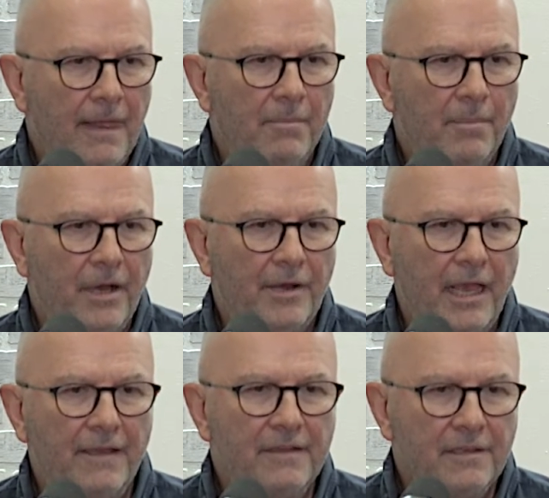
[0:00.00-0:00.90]
about
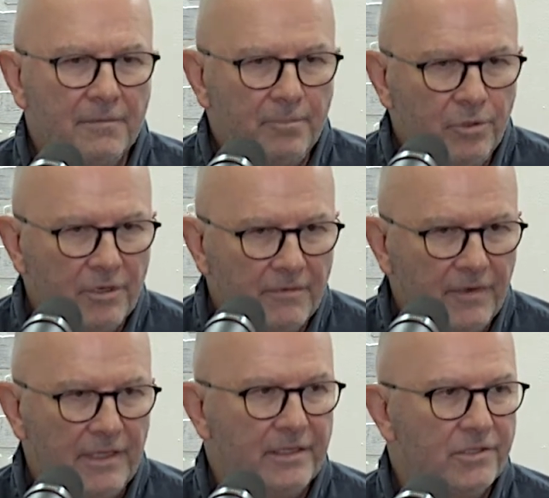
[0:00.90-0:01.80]
having the
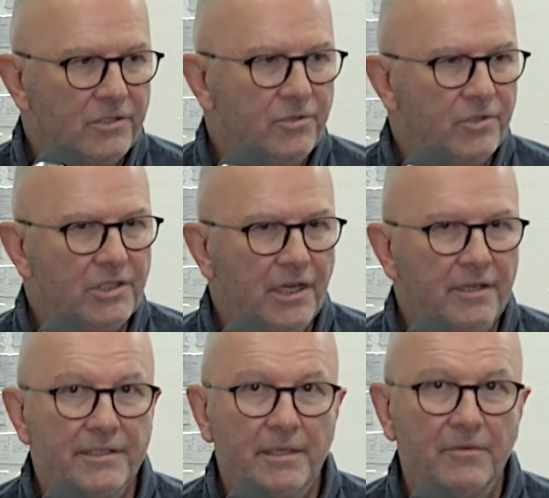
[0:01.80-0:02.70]
privilege to
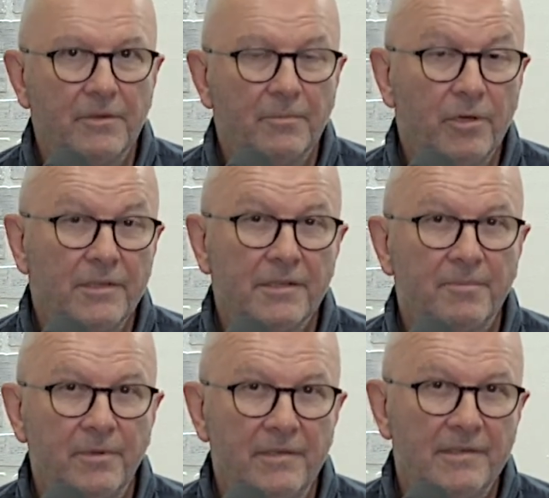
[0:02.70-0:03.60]
share some of the
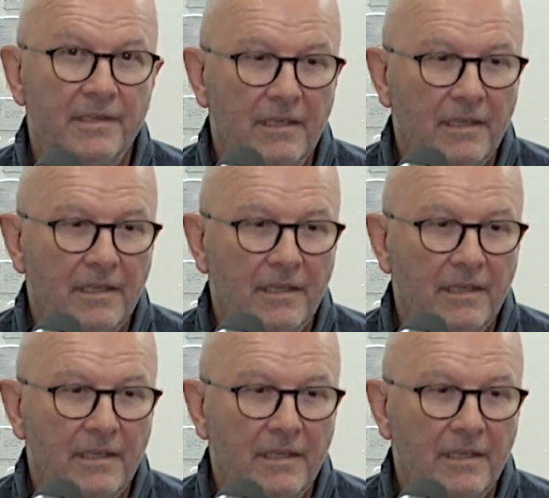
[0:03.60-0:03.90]
principles